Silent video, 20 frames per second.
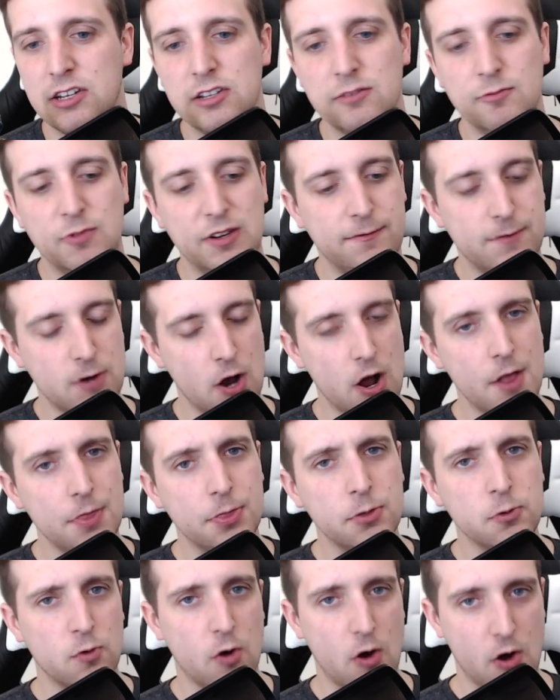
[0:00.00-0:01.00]
we've gone
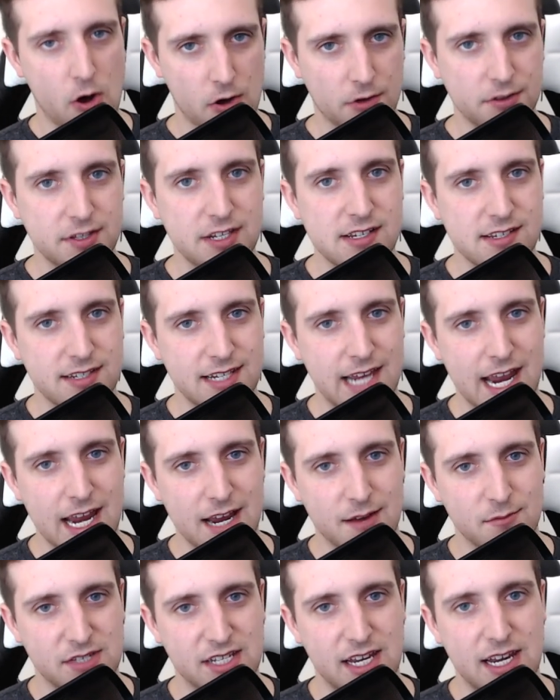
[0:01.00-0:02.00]
through all these games